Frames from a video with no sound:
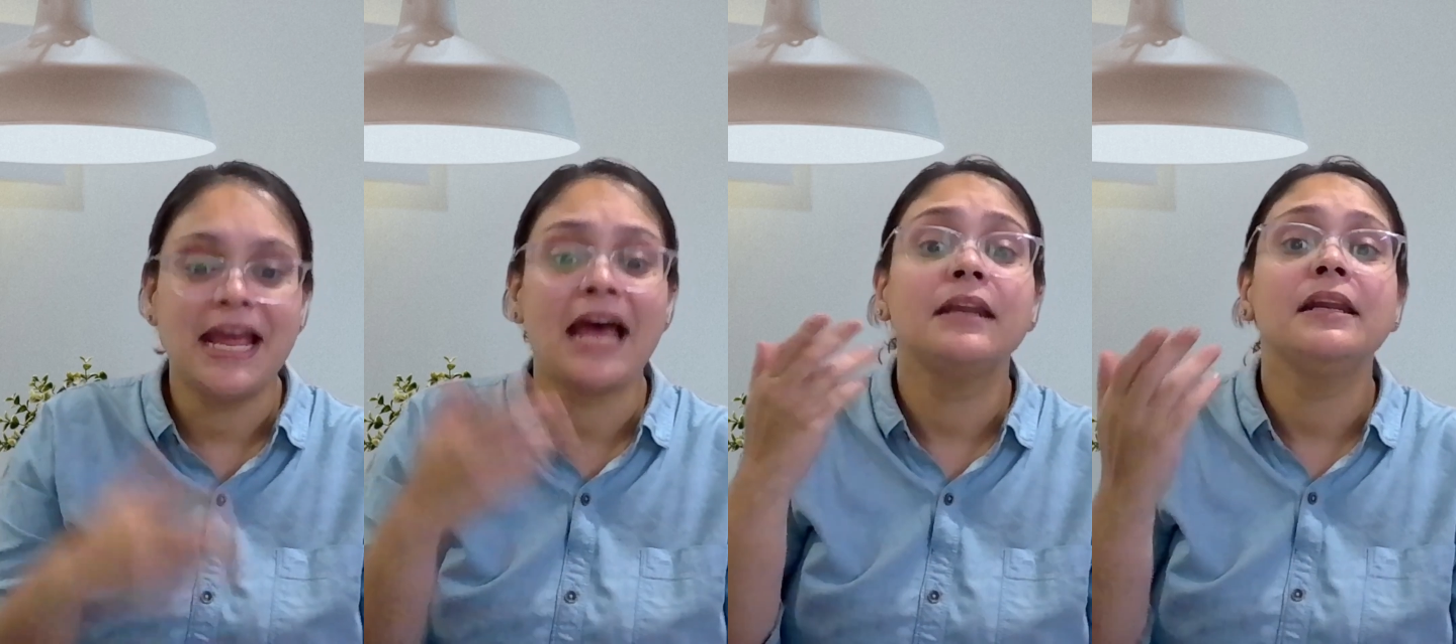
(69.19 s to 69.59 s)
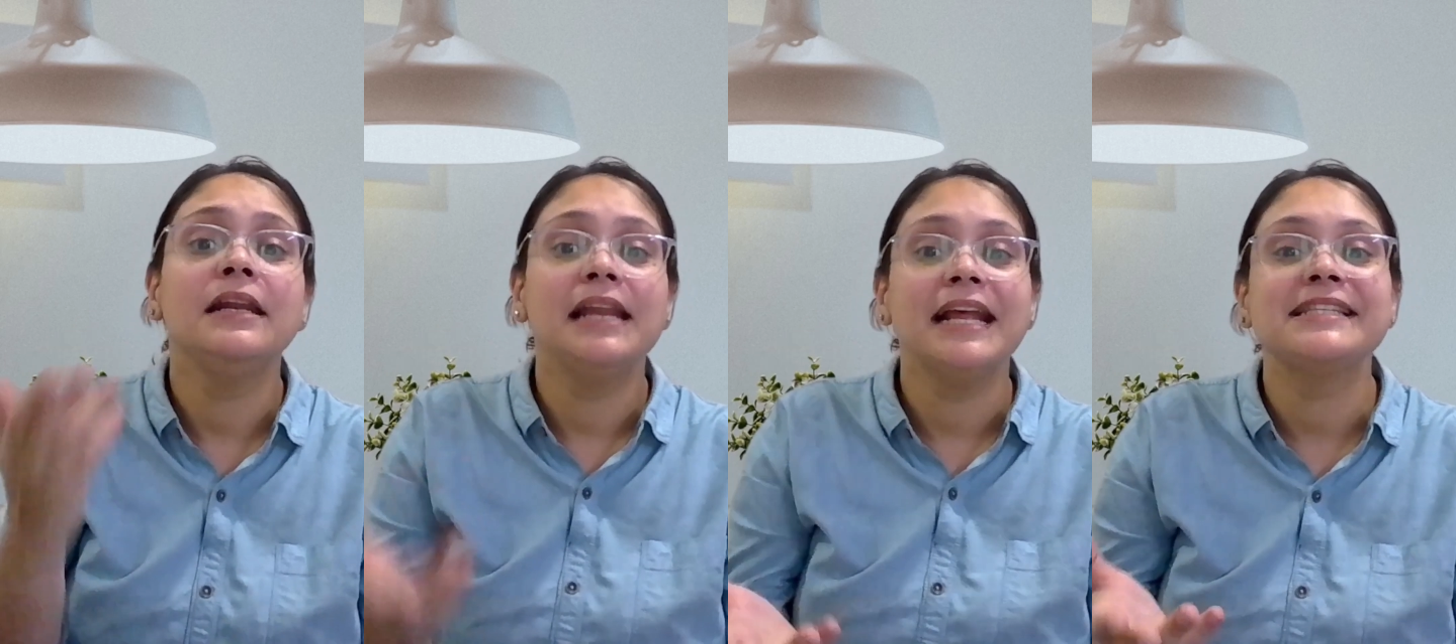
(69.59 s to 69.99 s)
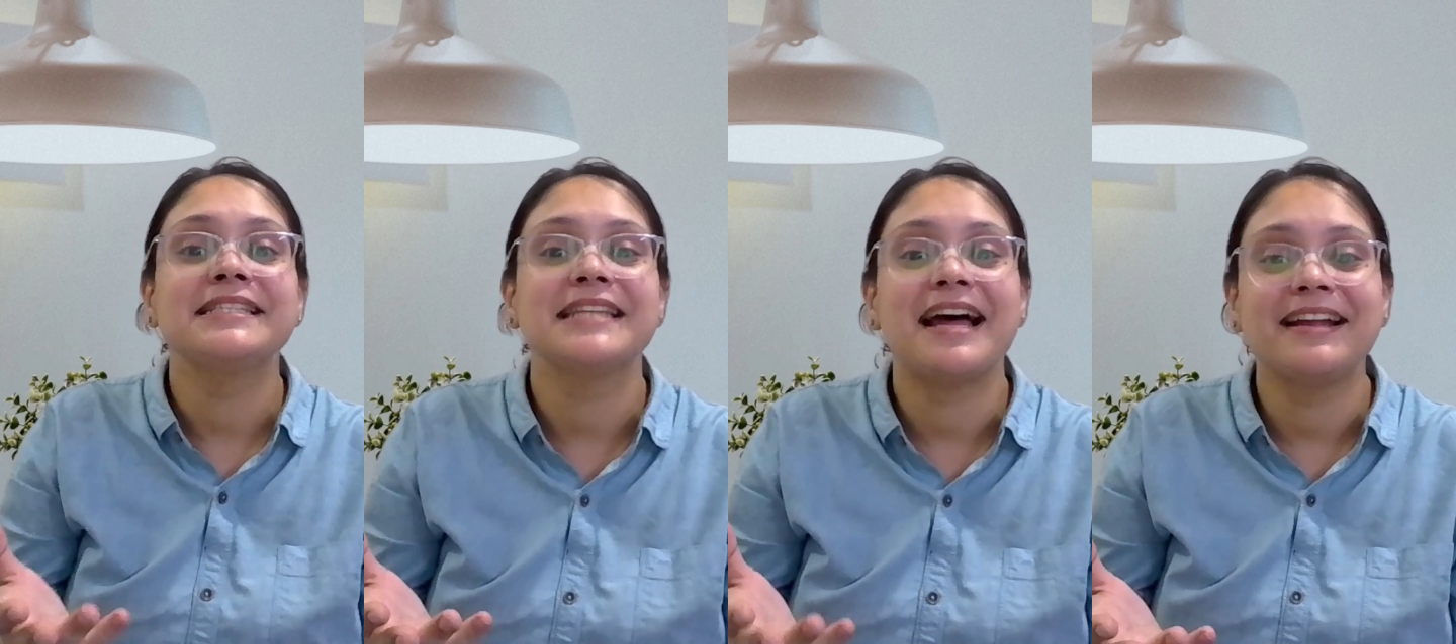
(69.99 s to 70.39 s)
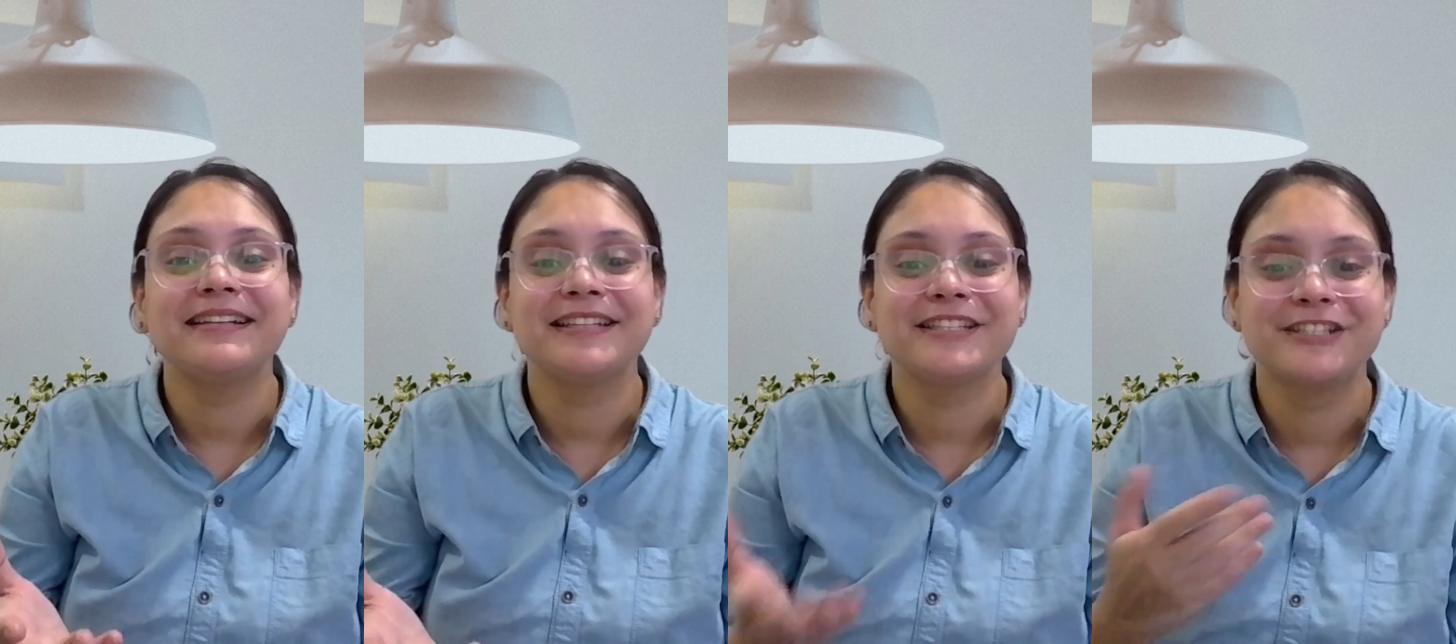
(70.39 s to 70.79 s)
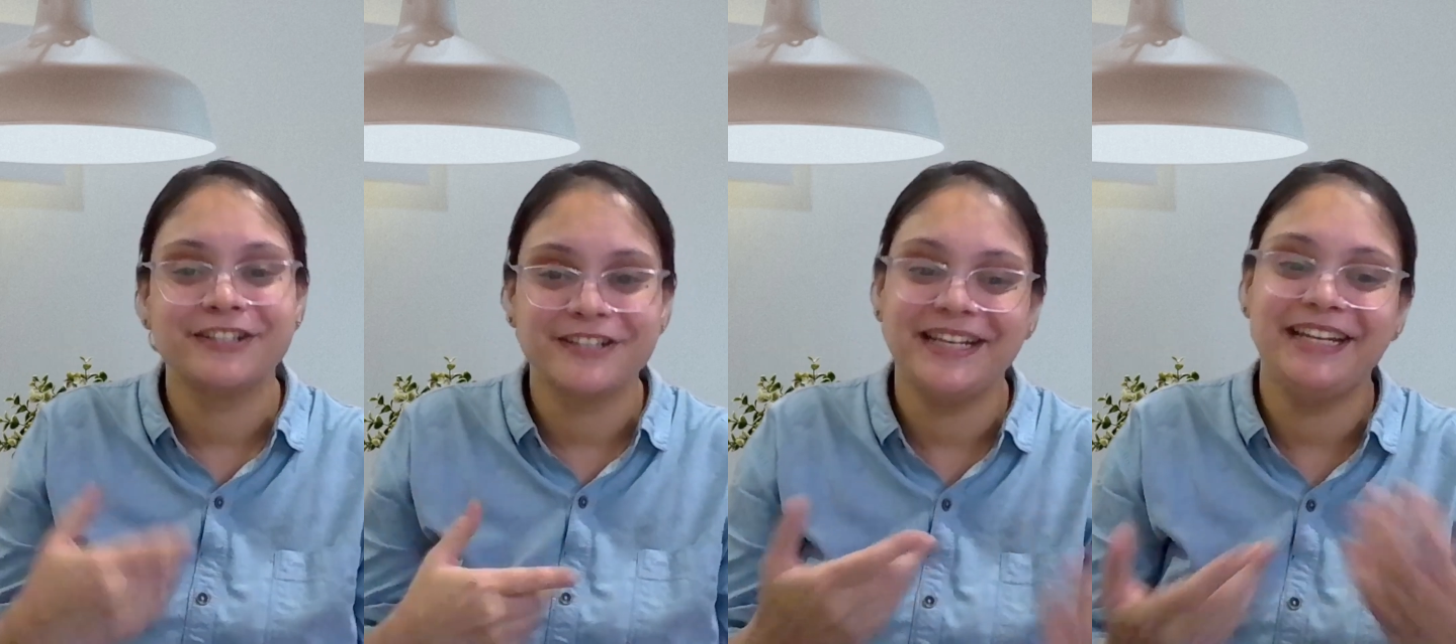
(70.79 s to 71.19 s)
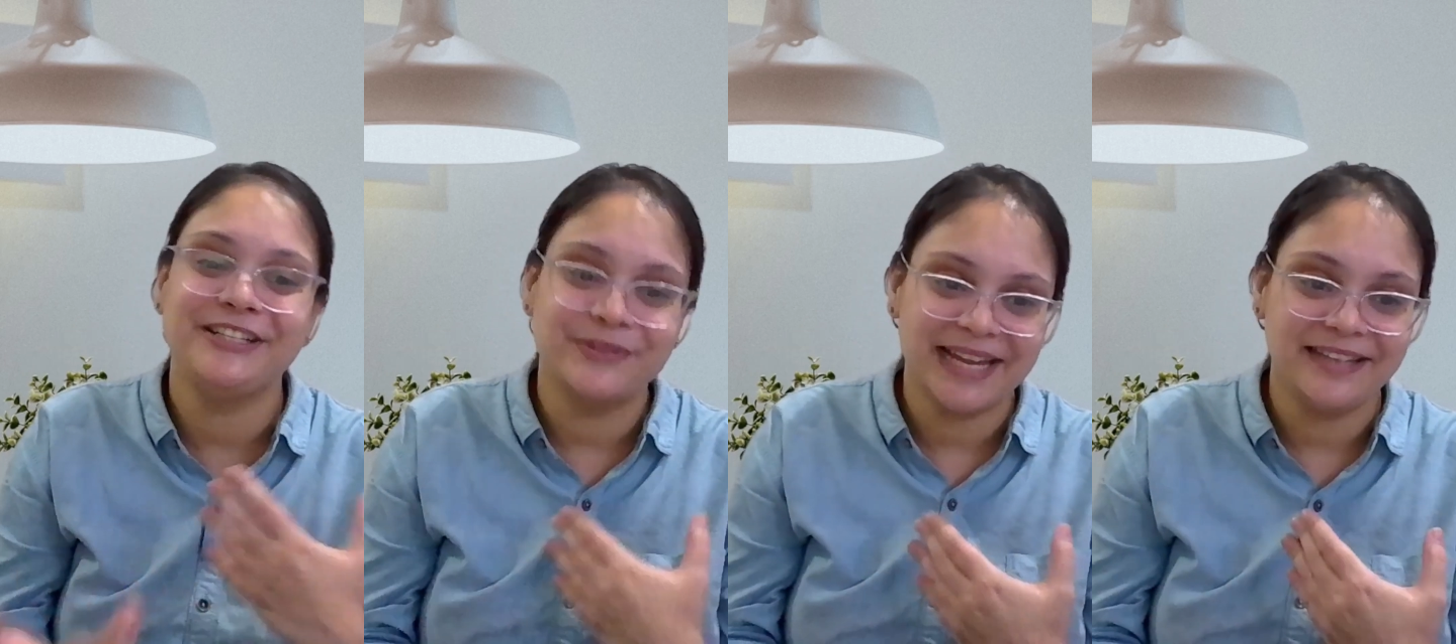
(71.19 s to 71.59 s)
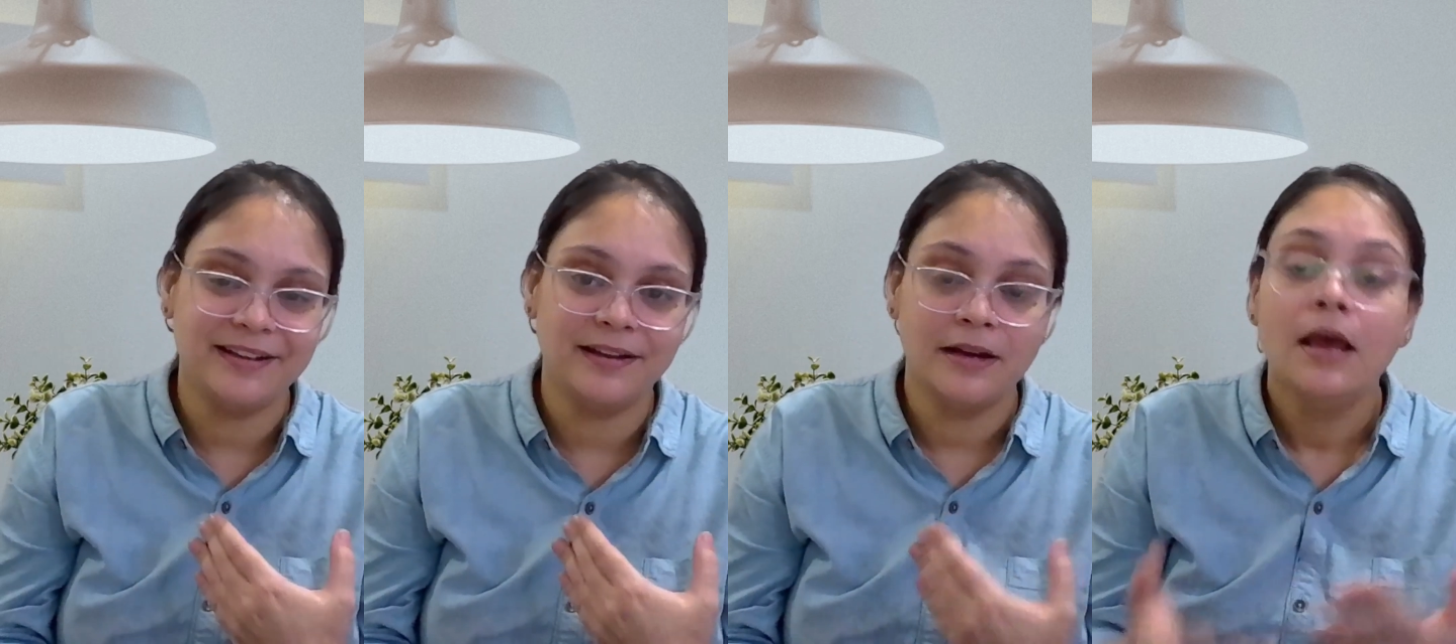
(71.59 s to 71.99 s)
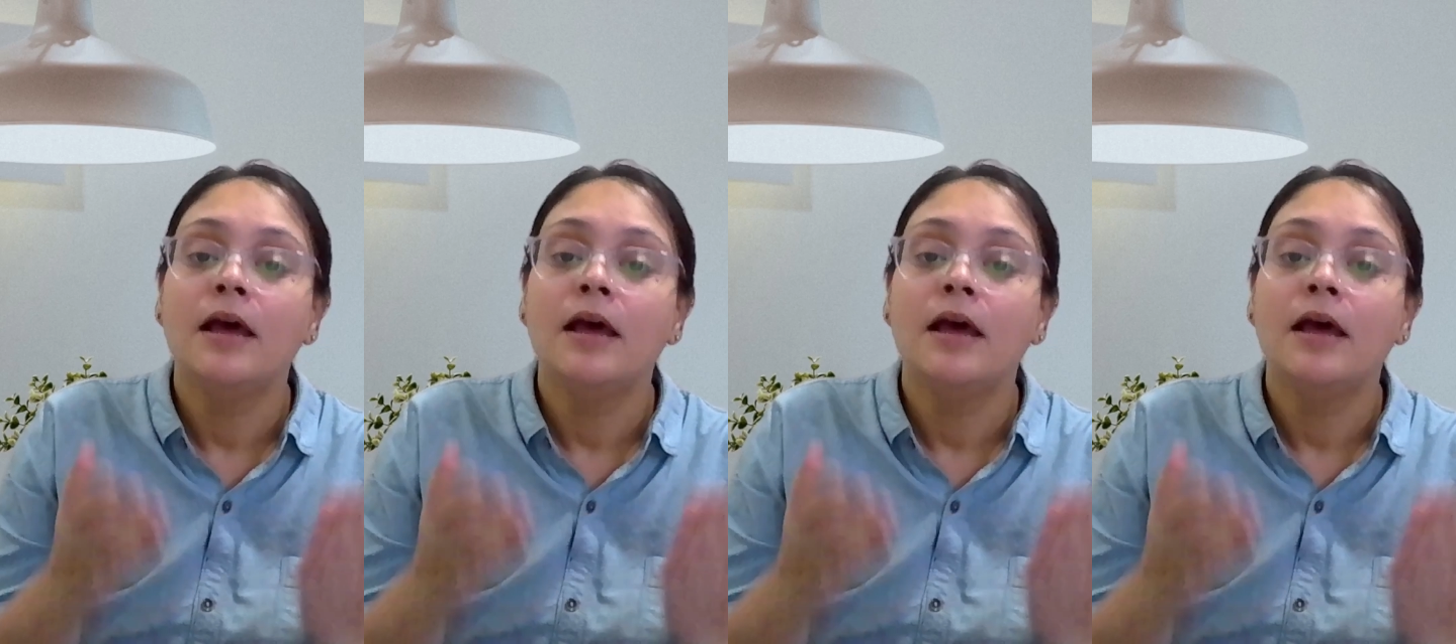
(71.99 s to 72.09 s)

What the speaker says: and let's start this journey together.